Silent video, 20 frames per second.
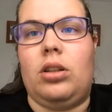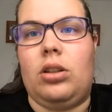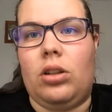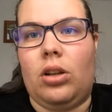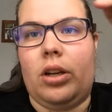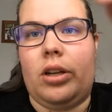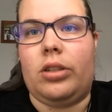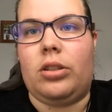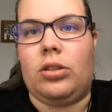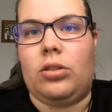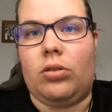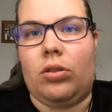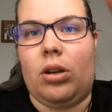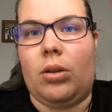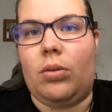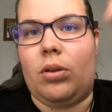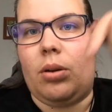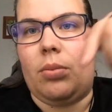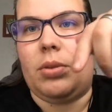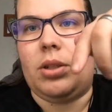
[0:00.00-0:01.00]
to like,
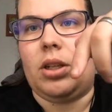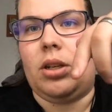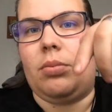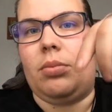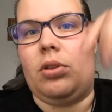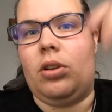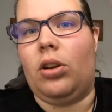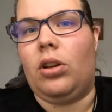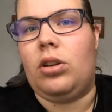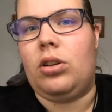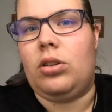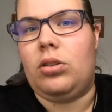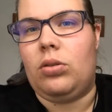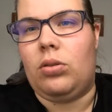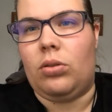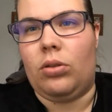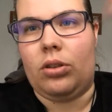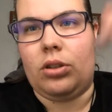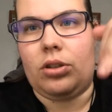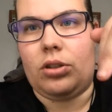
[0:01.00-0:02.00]
subscribe, comment down below.
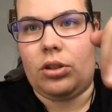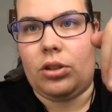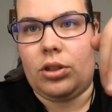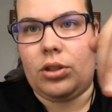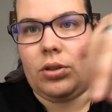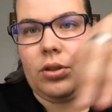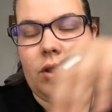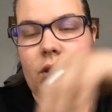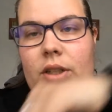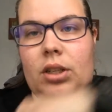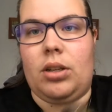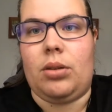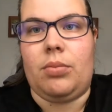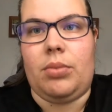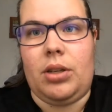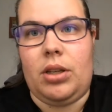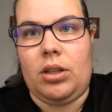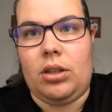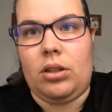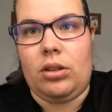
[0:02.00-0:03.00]
All the socials are gonna
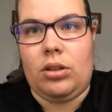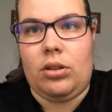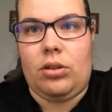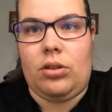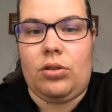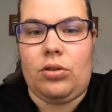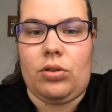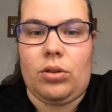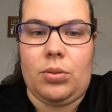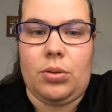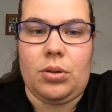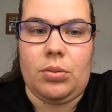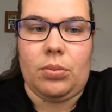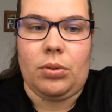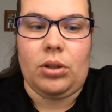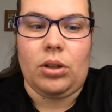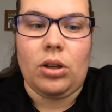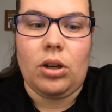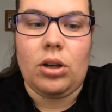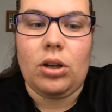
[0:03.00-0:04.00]
be in the description
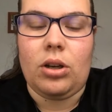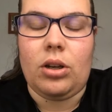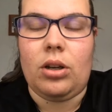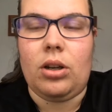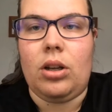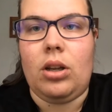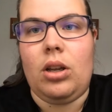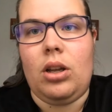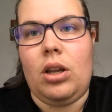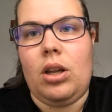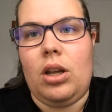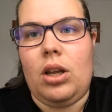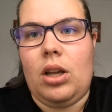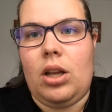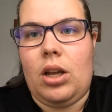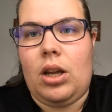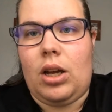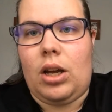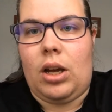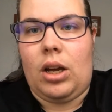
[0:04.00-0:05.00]
below.
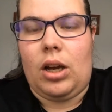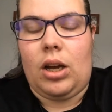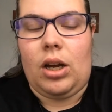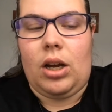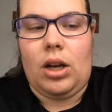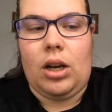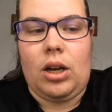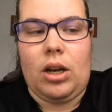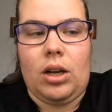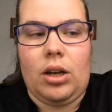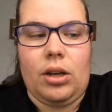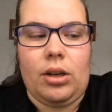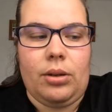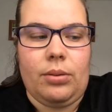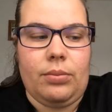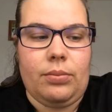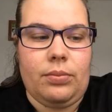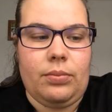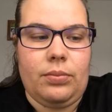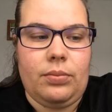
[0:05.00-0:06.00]

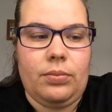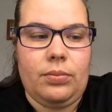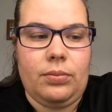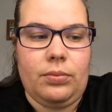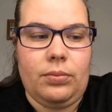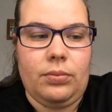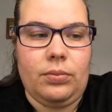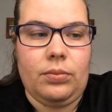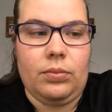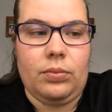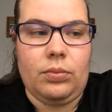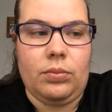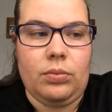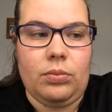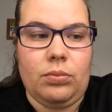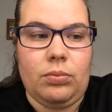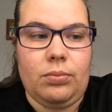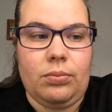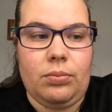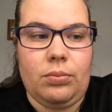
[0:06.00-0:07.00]
Um,
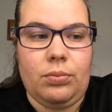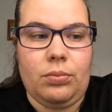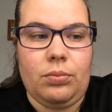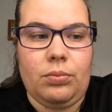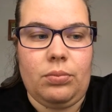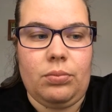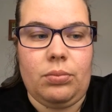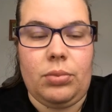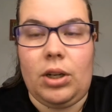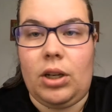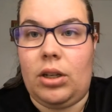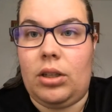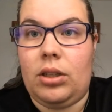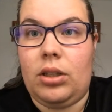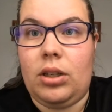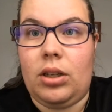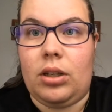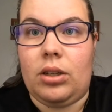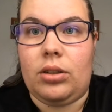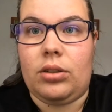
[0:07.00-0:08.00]
but
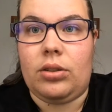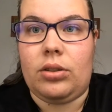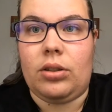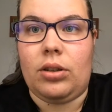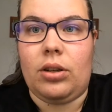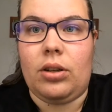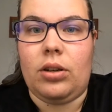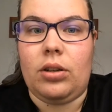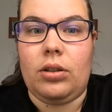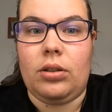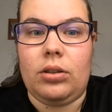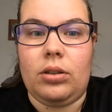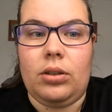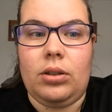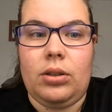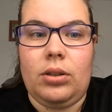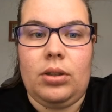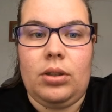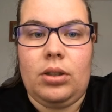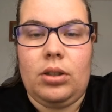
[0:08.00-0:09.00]
yeah, so
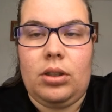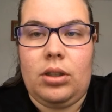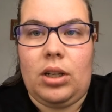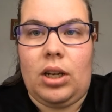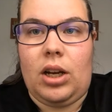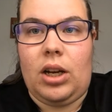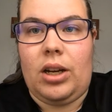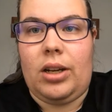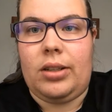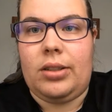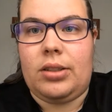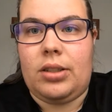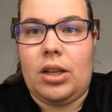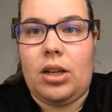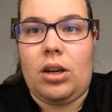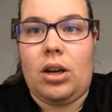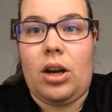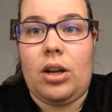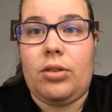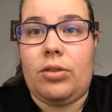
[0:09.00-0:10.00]
uh, stay
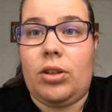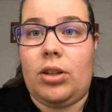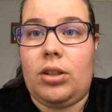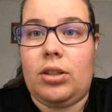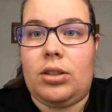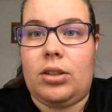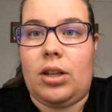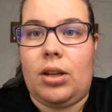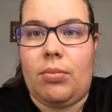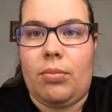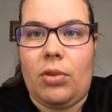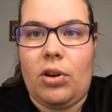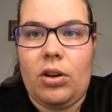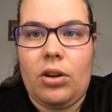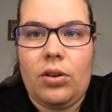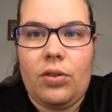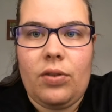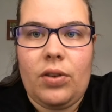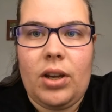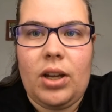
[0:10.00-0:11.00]
hydrated, stay
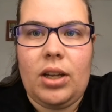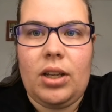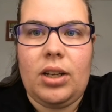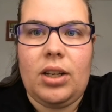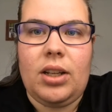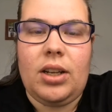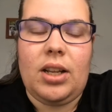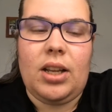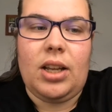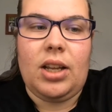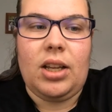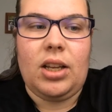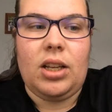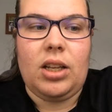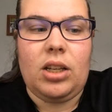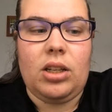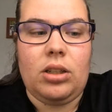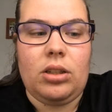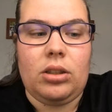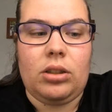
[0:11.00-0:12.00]
motivated,
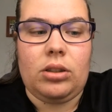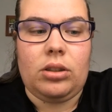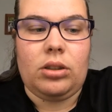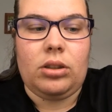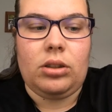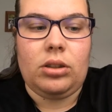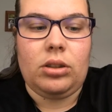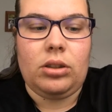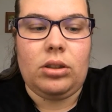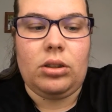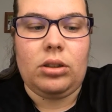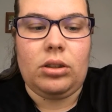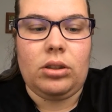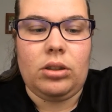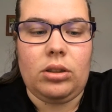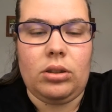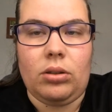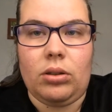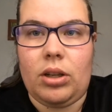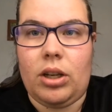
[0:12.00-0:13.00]
and
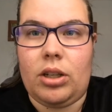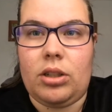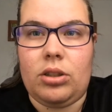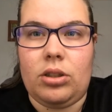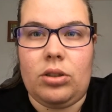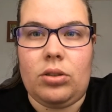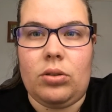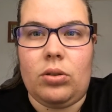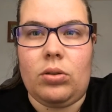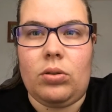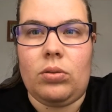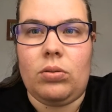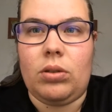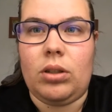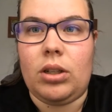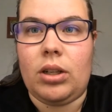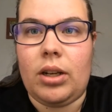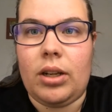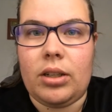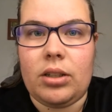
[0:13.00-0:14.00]
I'll catch you all
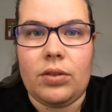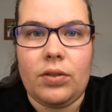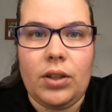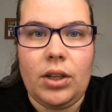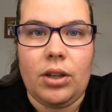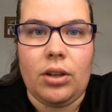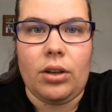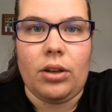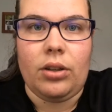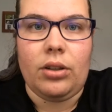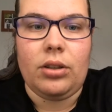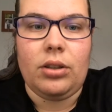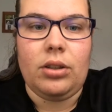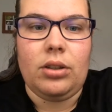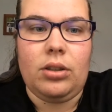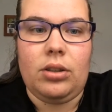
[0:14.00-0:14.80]
in the next video.